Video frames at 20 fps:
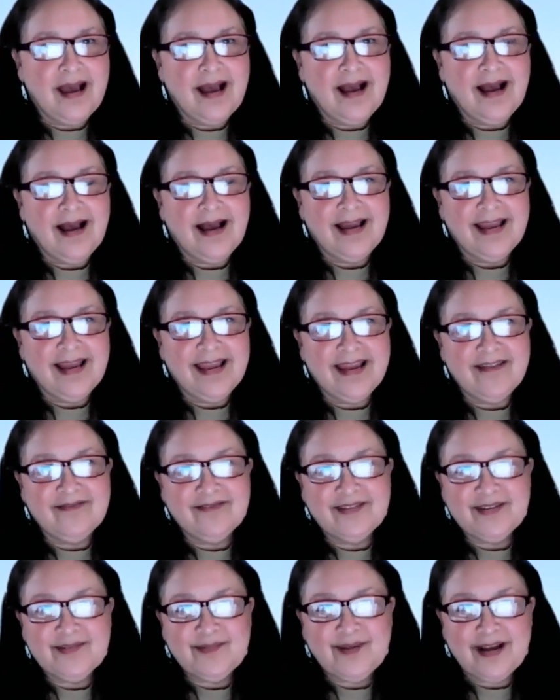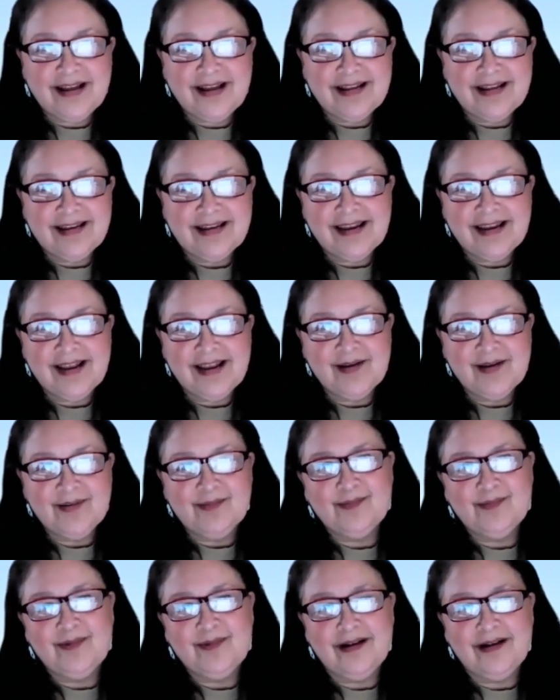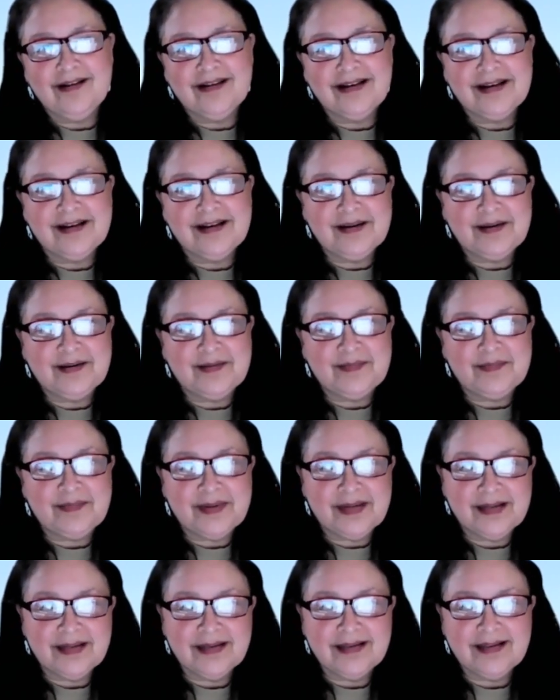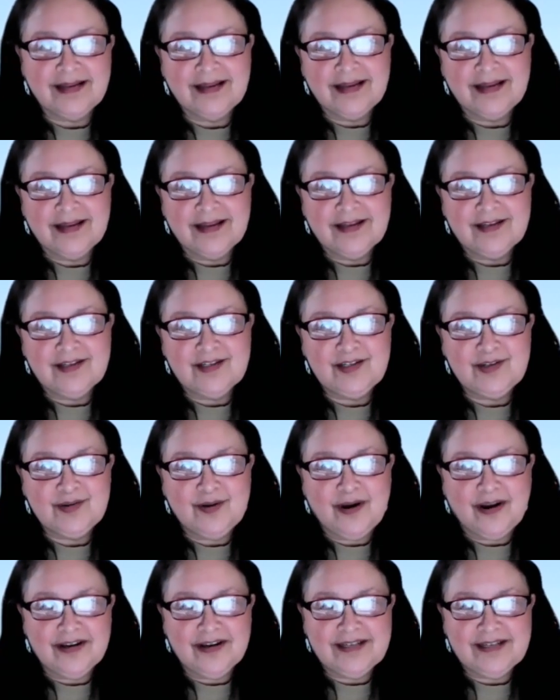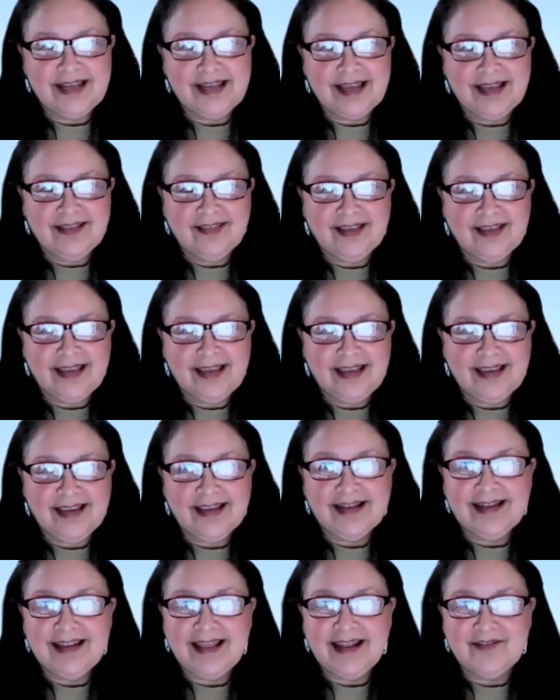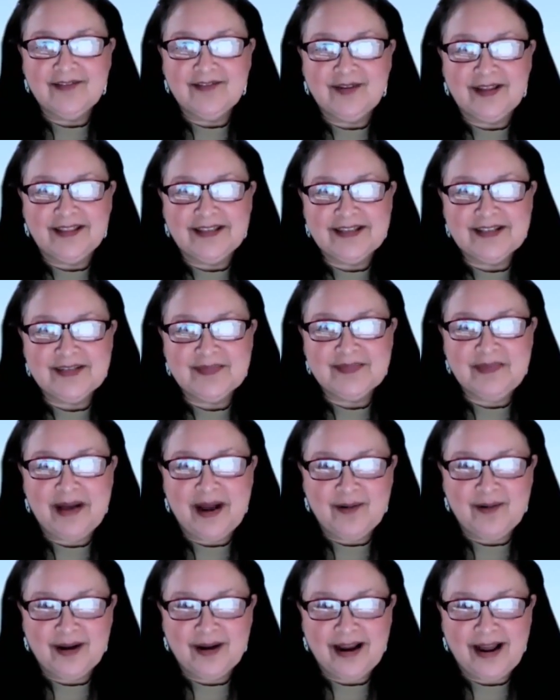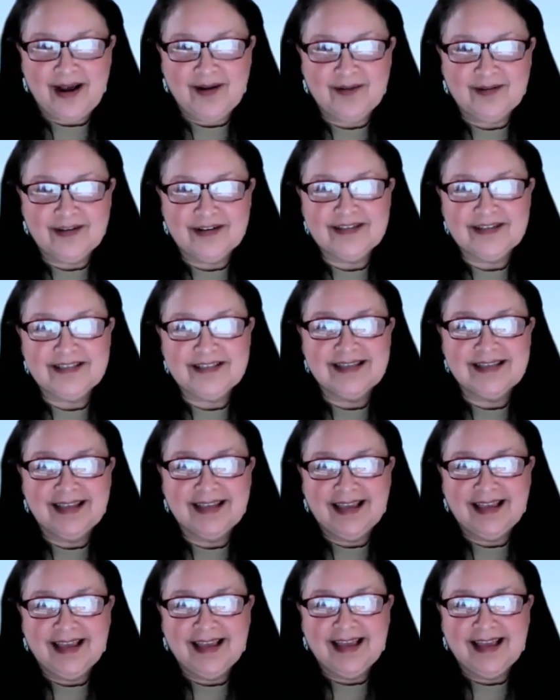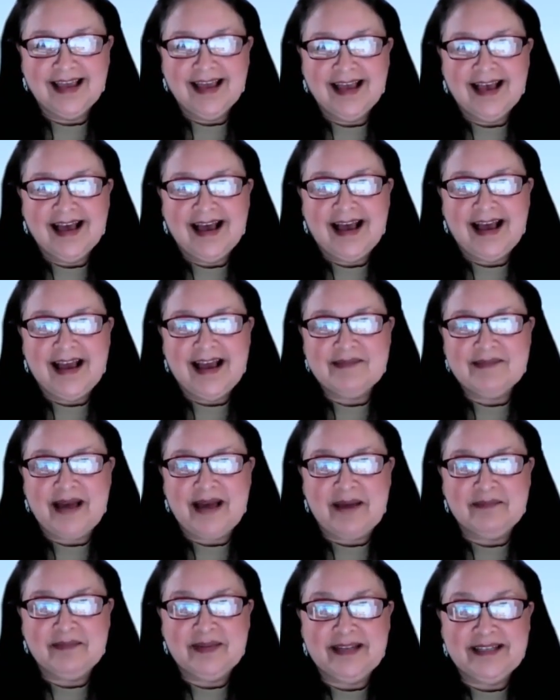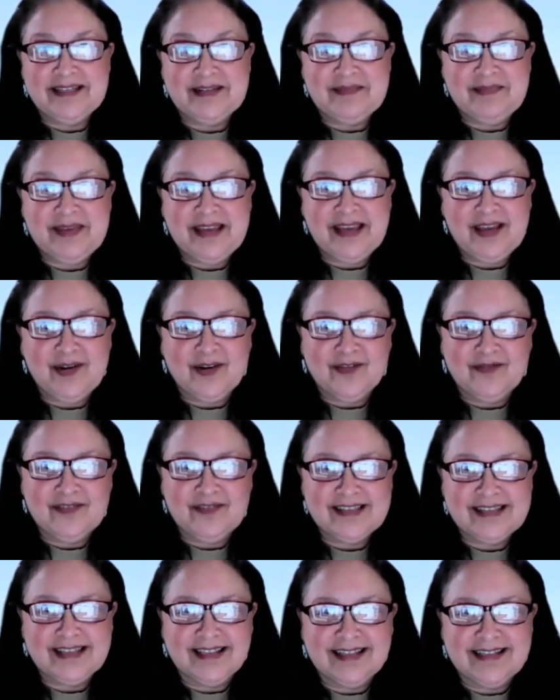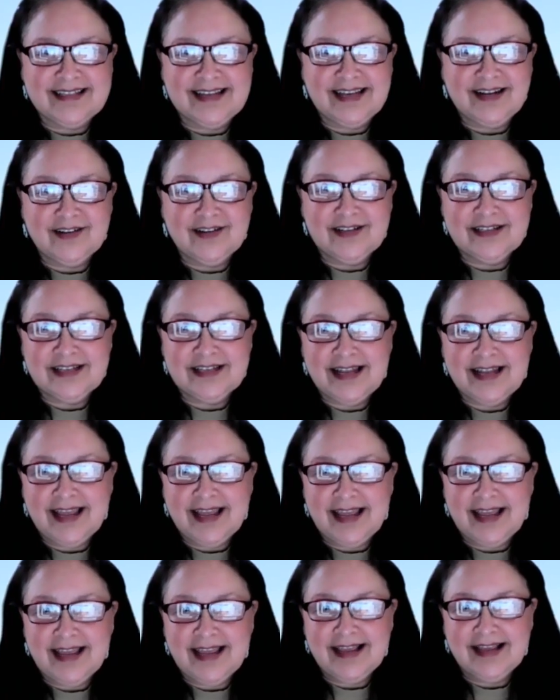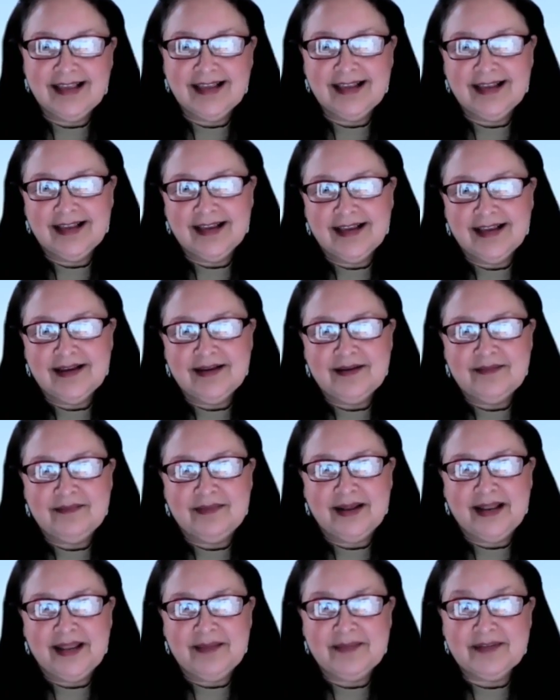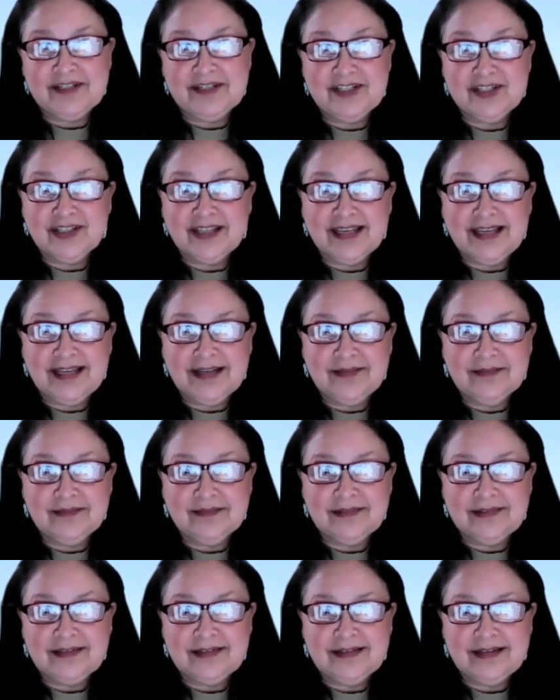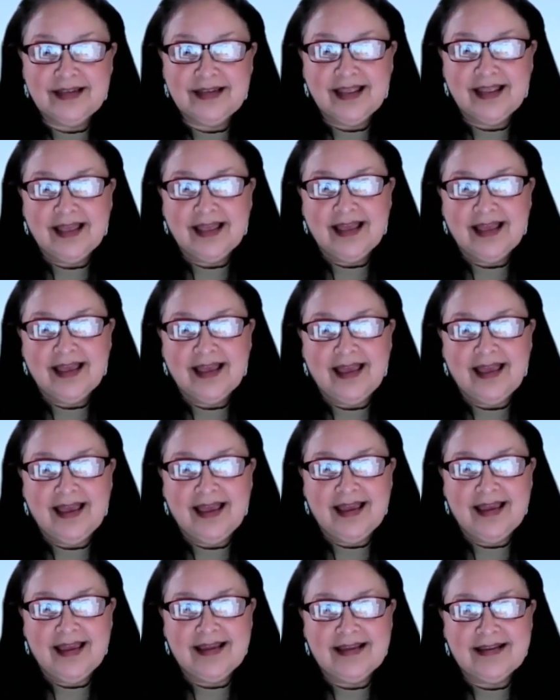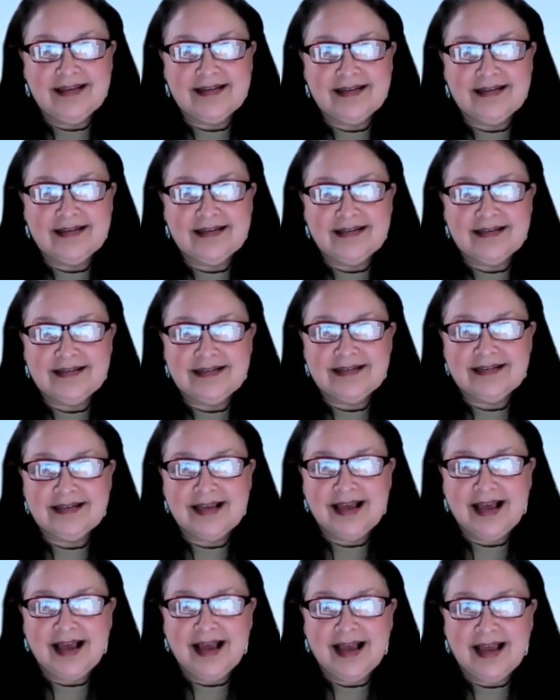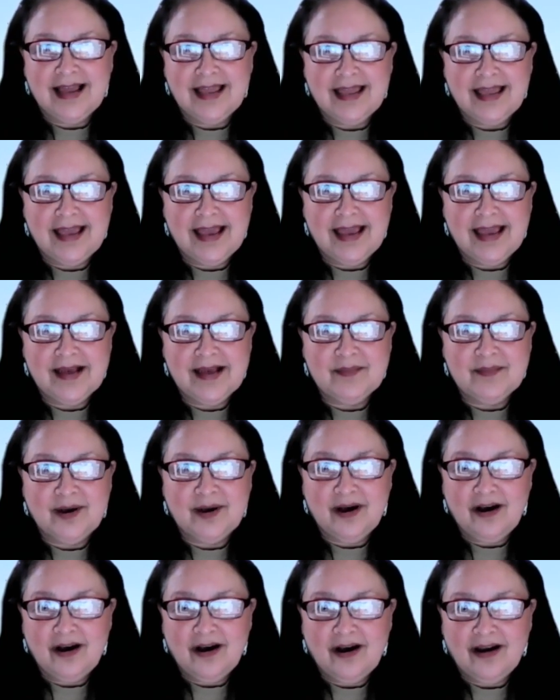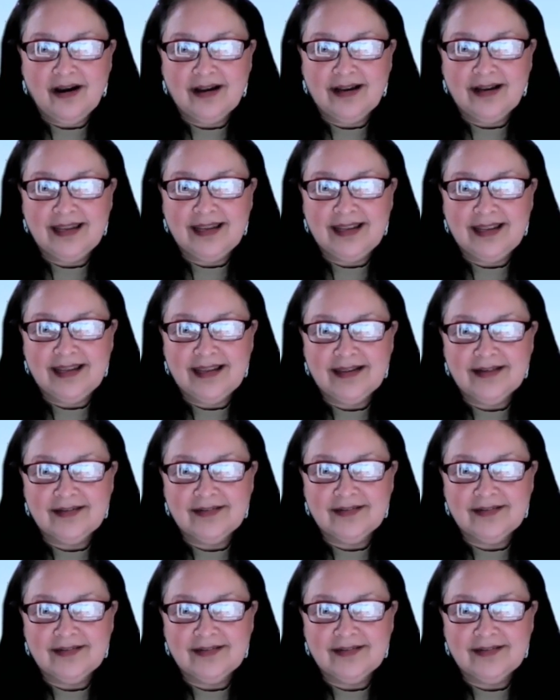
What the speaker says: Hi, everyone. Welcome to our daily Native Wellness Power Hours. I'm happy to be your facilitator today. My name is Jillene, and I am a Ani